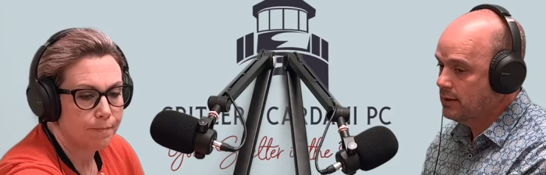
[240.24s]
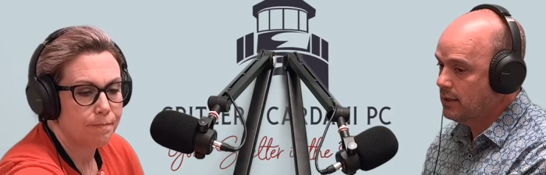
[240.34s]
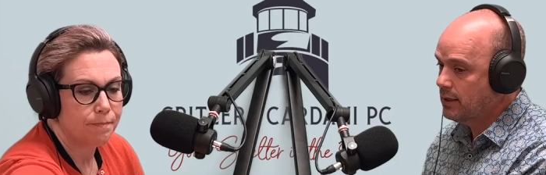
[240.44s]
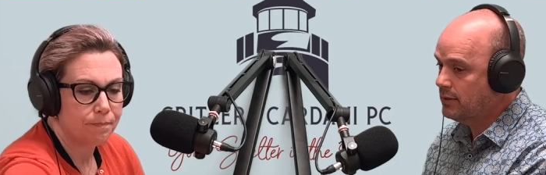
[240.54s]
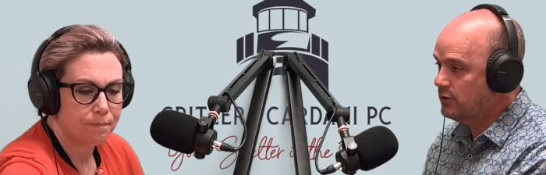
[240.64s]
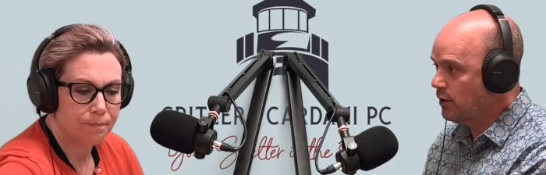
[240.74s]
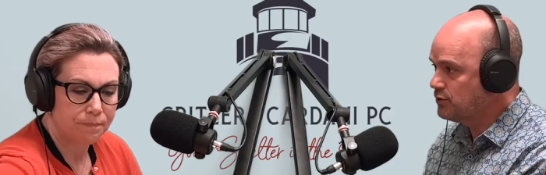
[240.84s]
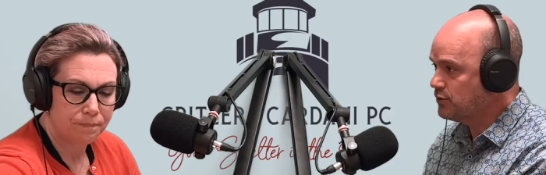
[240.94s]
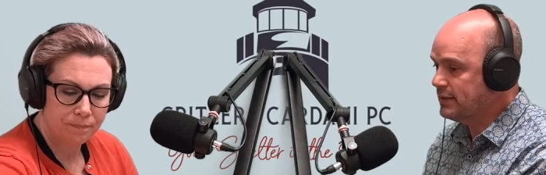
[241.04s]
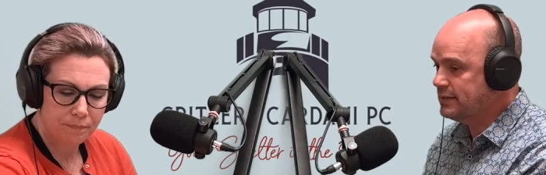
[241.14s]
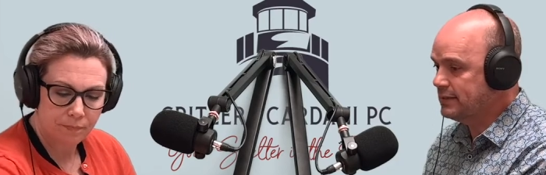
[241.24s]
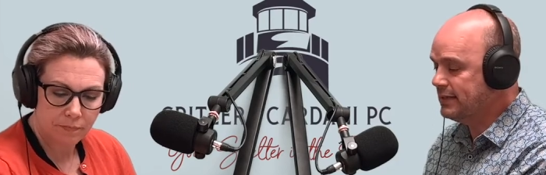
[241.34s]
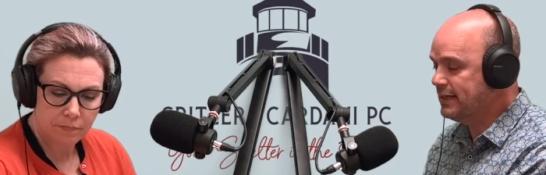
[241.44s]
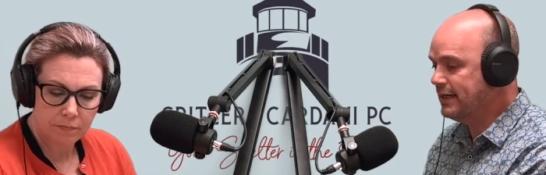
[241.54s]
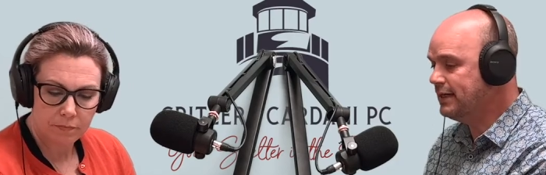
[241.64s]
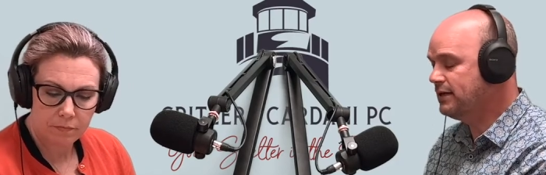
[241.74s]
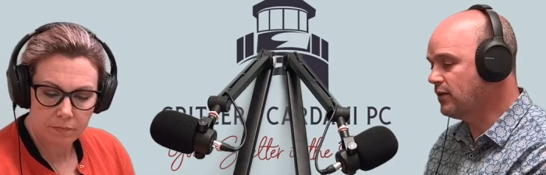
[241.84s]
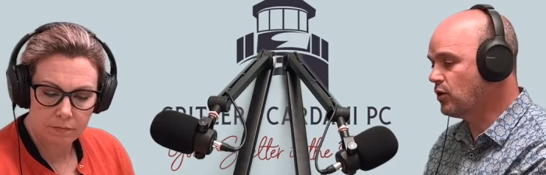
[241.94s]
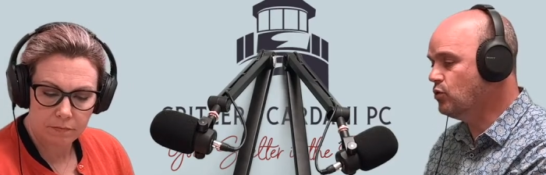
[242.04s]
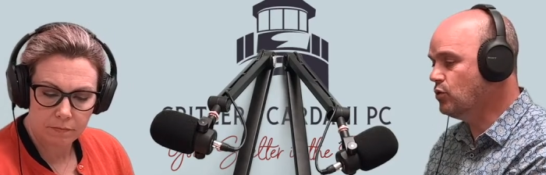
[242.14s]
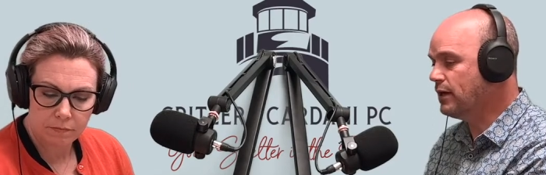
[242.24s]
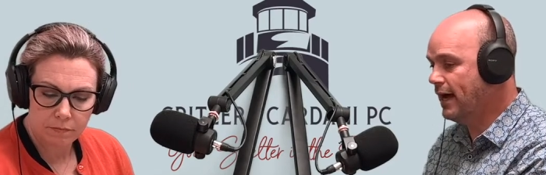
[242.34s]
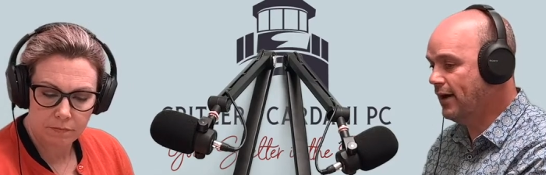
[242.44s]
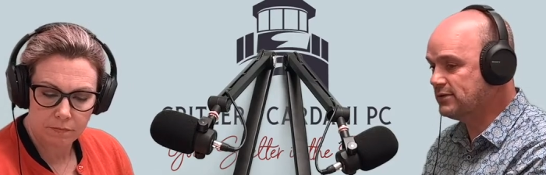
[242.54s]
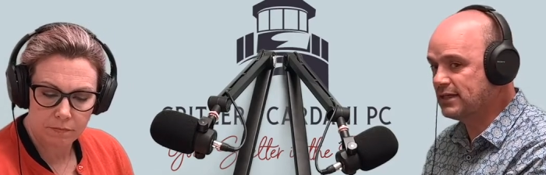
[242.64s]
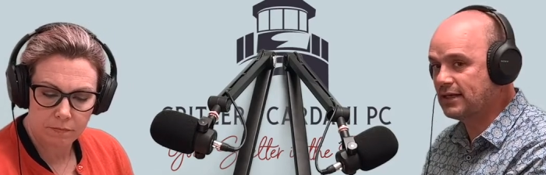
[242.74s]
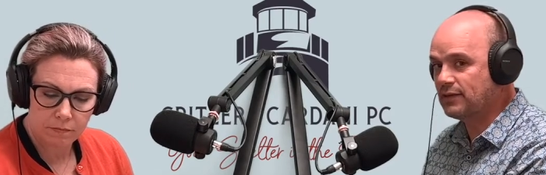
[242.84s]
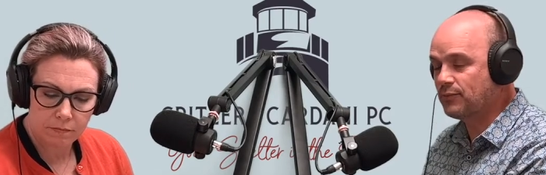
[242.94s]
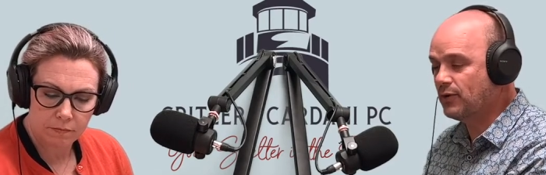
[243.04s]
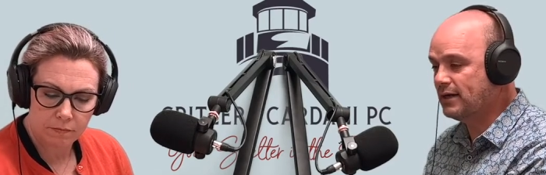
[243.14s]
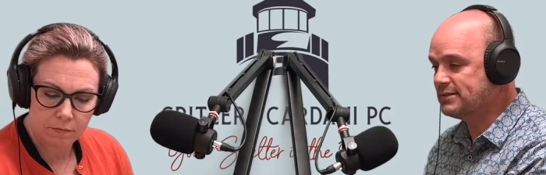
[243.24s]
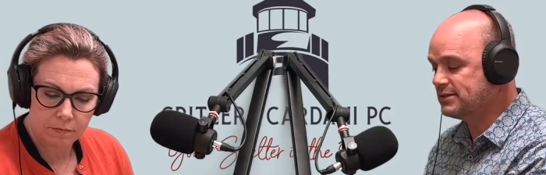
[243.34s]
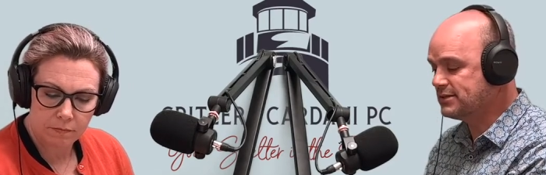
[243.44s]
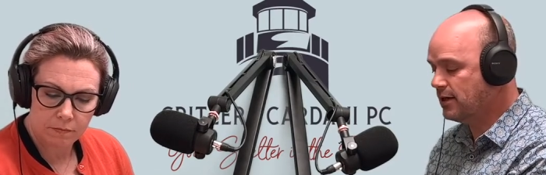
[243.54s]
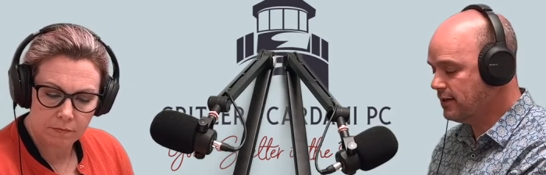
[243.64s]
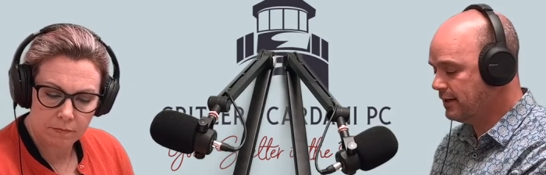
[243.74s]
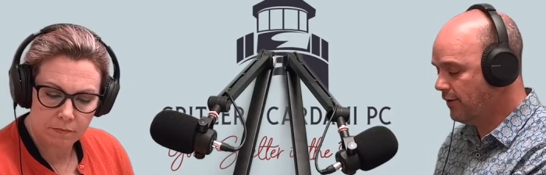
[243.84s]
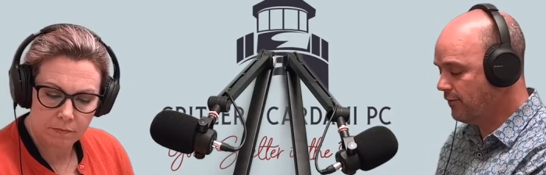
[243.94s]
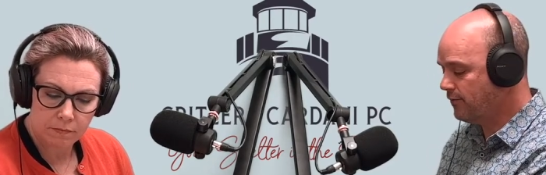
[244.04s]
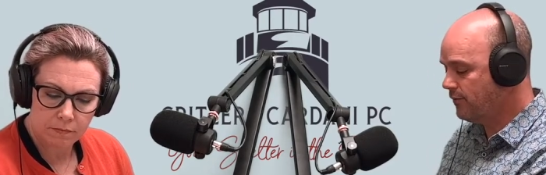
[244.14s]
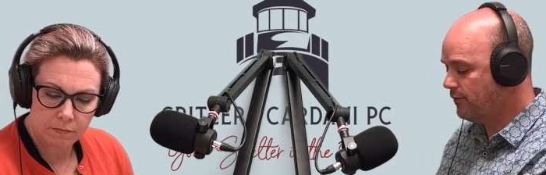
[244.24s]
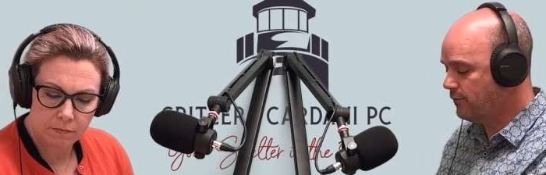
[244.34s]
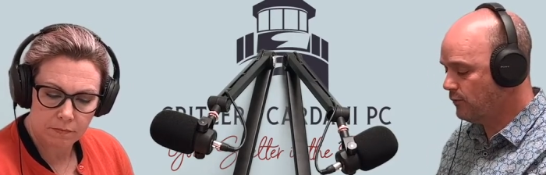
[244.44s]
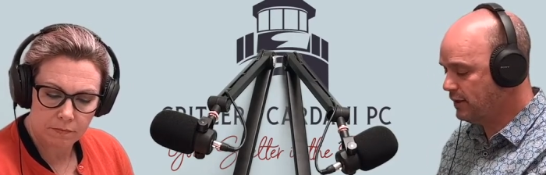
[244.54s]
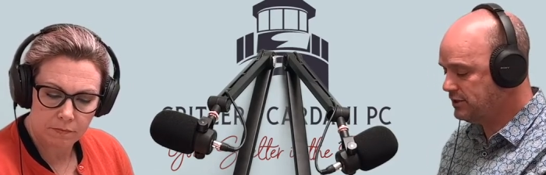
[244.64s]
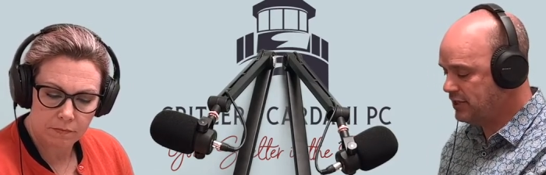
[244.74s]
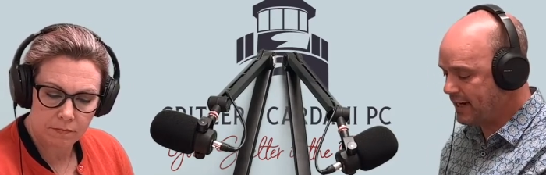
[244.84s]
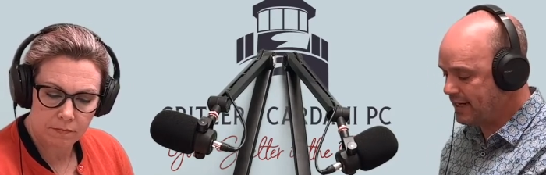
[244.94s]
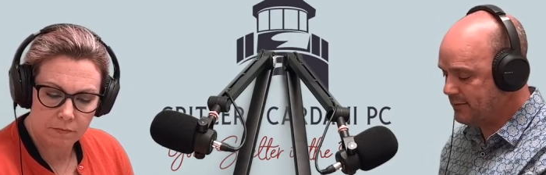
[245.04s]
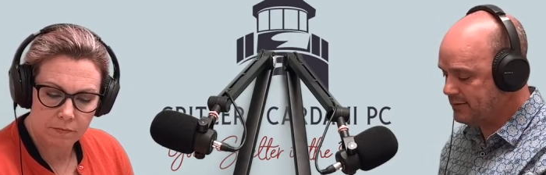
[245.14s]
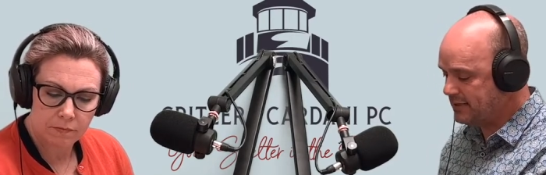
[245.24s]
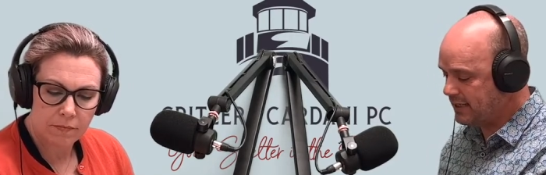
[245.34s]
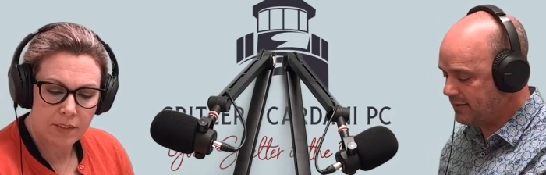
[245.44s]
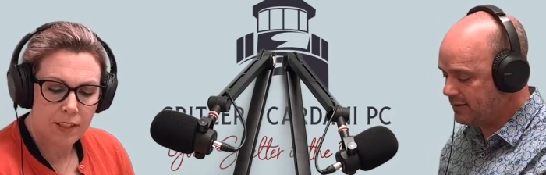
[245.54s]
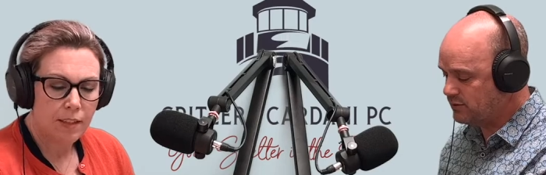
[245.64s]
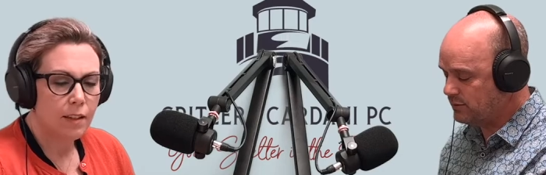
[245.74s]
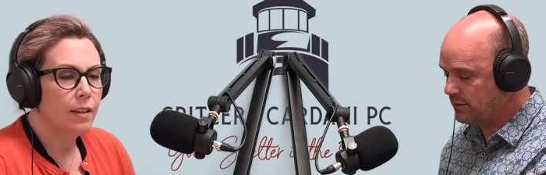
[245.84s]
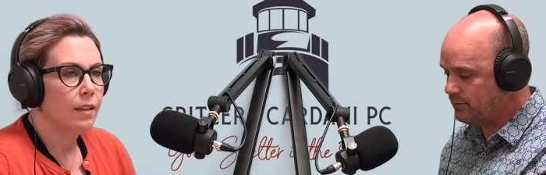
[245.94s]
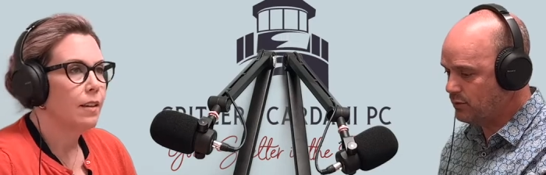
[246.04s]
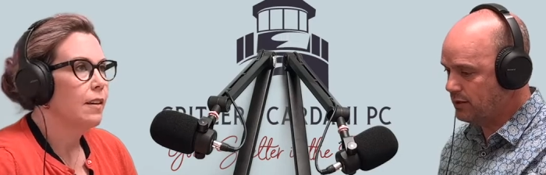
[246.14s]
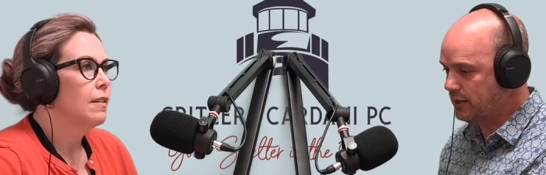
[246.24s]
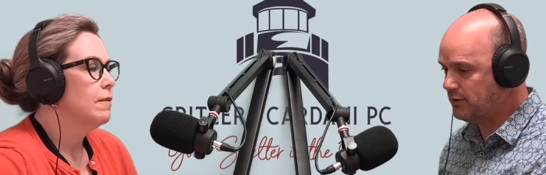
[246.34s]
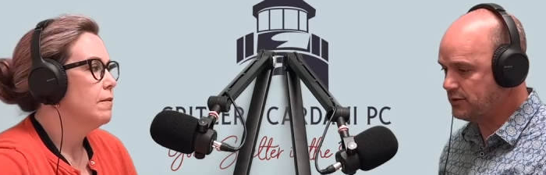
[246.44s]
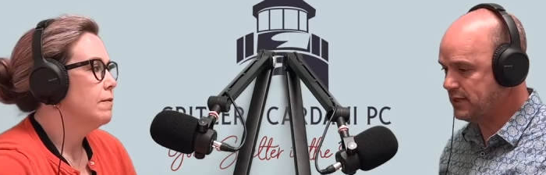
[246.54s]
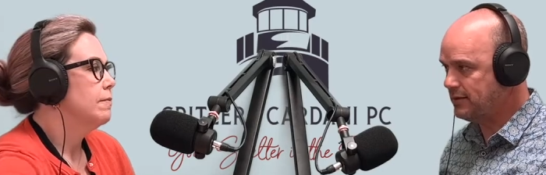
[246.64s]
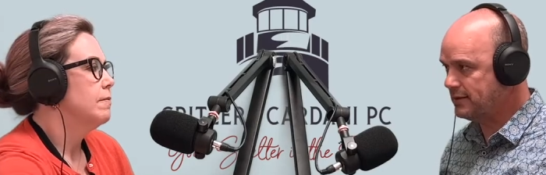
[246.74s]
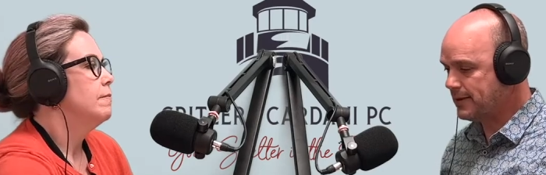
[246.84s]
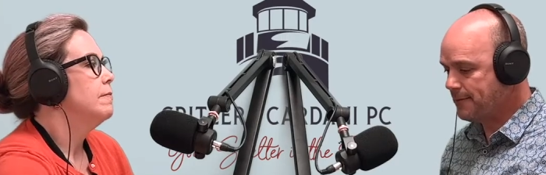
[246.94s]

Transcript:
Speaker 1: uh, adultery to get into the courthouse and get the process started. Now, what Jackie was saying, I think it's really important to understand this.